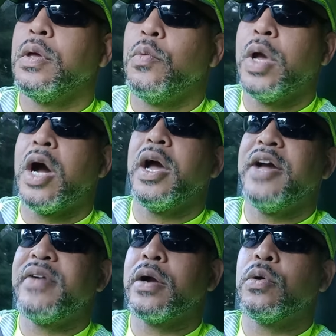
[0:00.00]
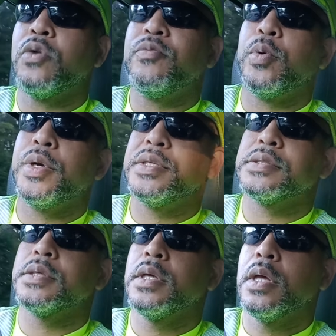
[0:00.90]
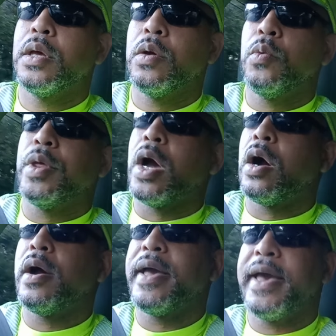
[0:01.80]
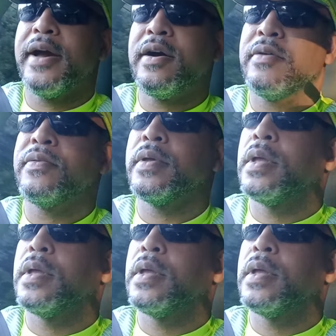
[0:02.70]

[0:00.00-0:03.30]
We all have our growth points. We all have